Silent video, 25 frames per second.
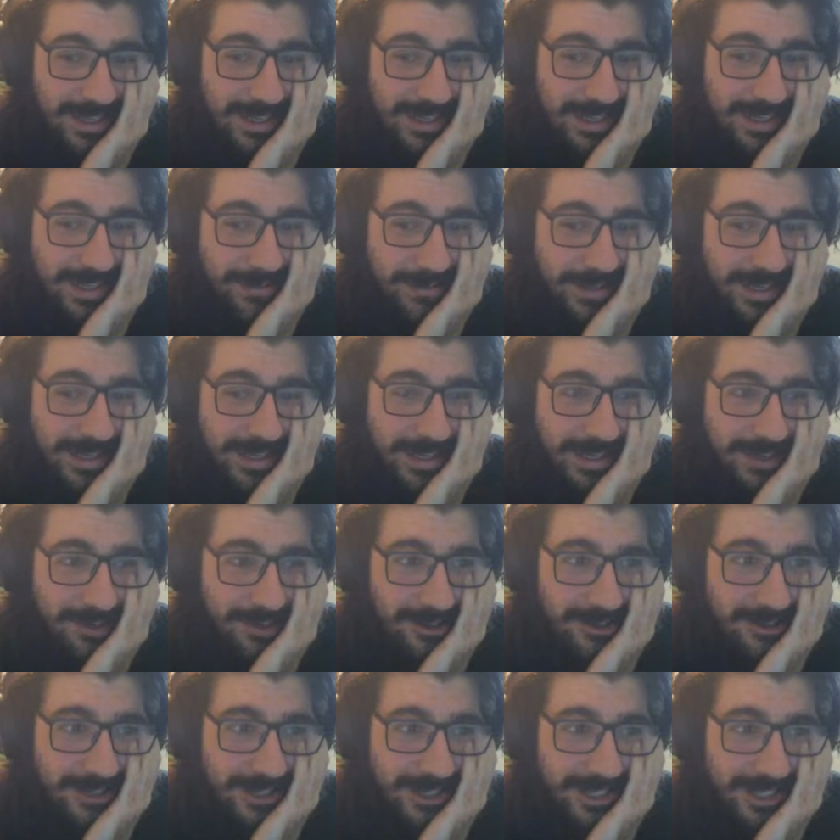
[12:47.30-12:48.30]
I'm getting
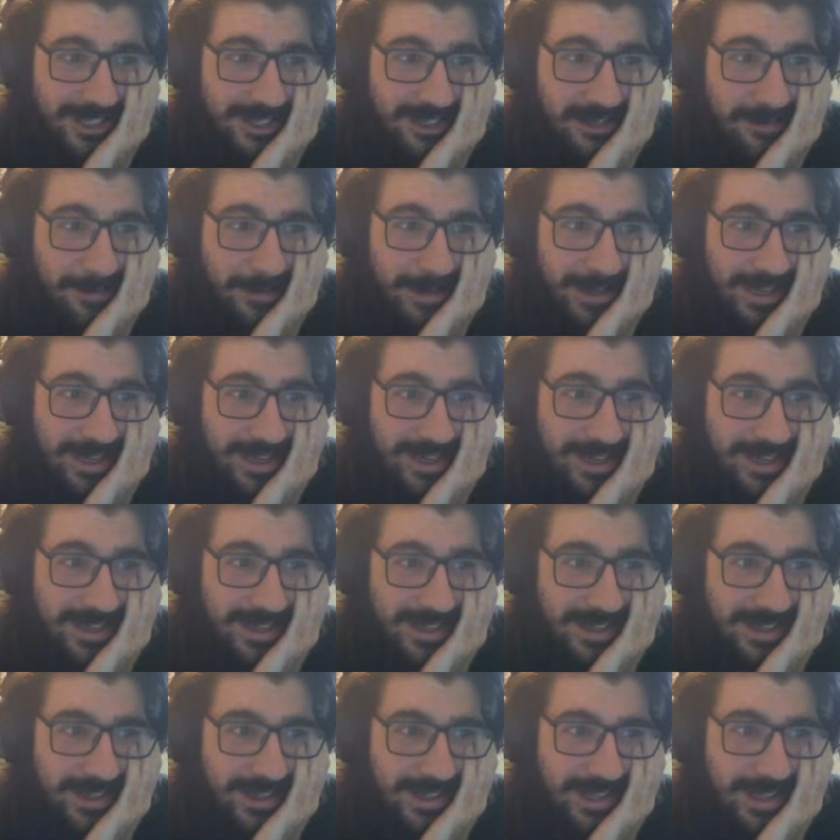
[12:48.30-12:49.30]
grossly underpaid."
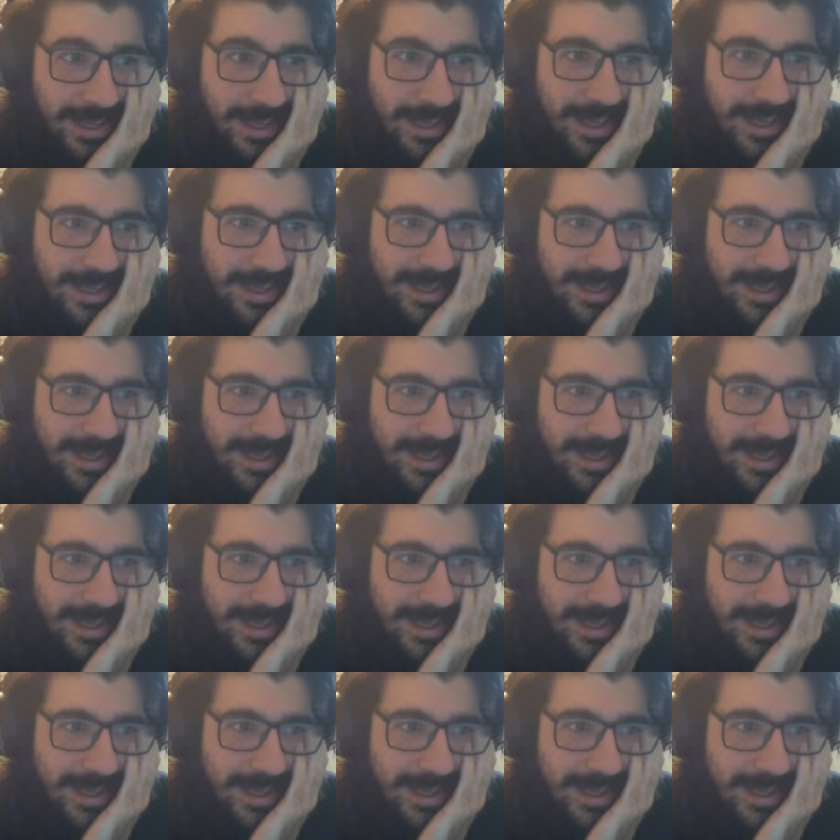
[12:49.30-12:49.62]
And they're like,